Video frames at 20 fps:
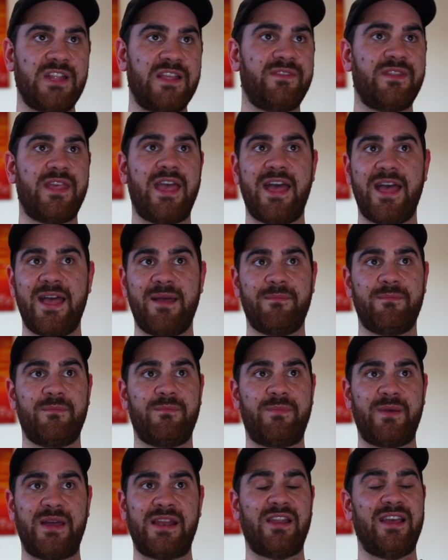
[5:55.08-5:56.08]

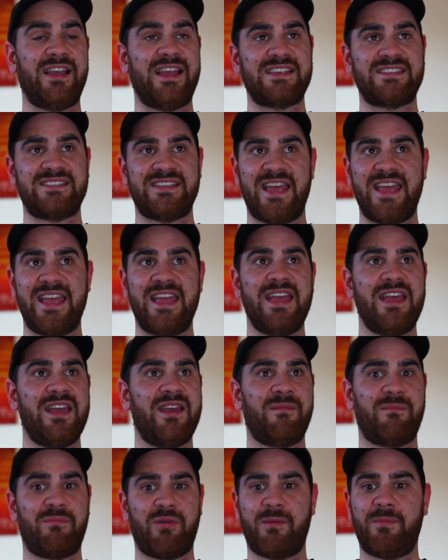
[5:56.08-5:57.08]
But like I say,
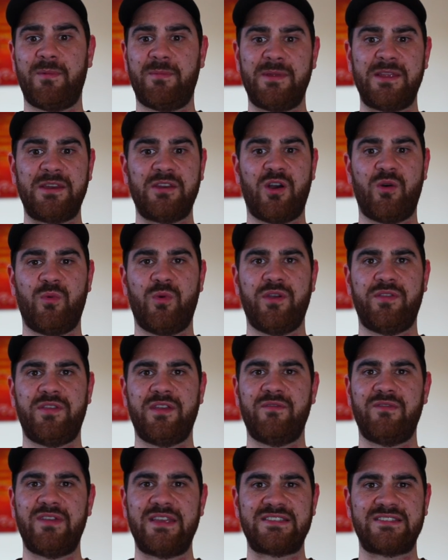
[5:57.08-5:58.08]
probably not worth
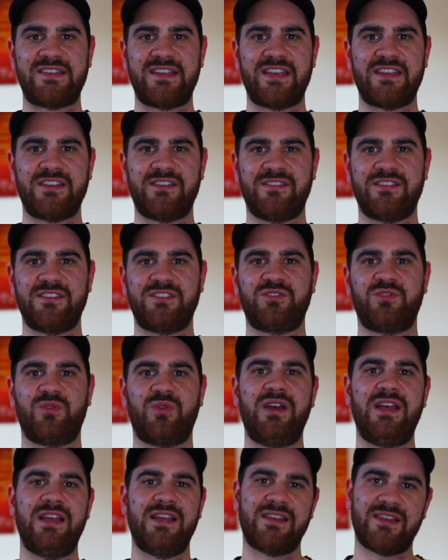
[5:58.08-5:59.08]
investing into this
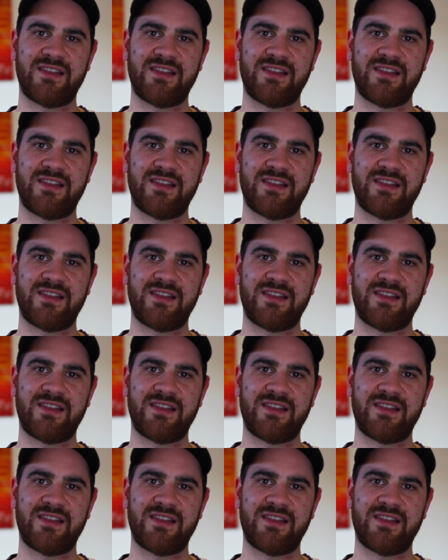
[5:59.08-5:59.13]
tour.